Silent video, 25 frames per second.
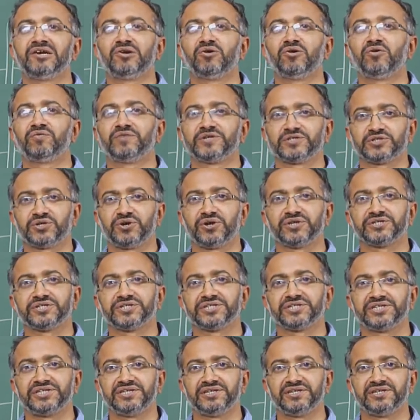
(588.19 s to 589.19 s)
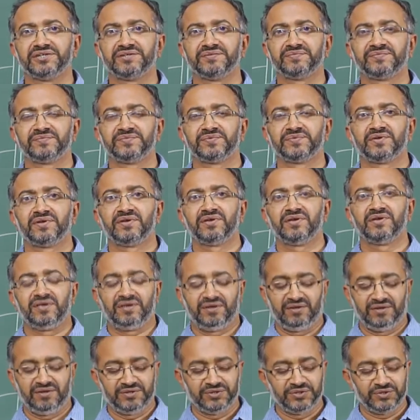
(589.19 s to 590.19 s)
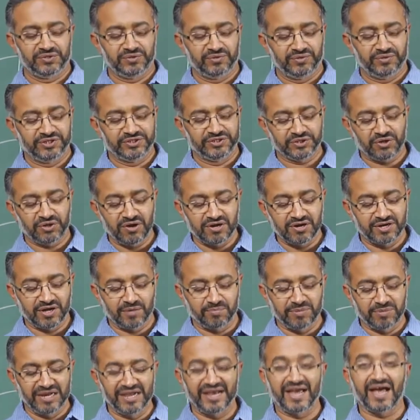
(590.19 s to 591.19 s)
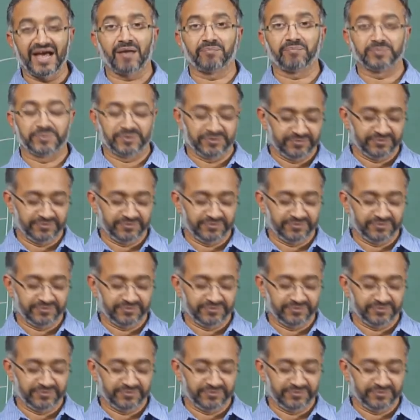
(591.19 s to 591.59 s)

low viscosity. So it's called double gap.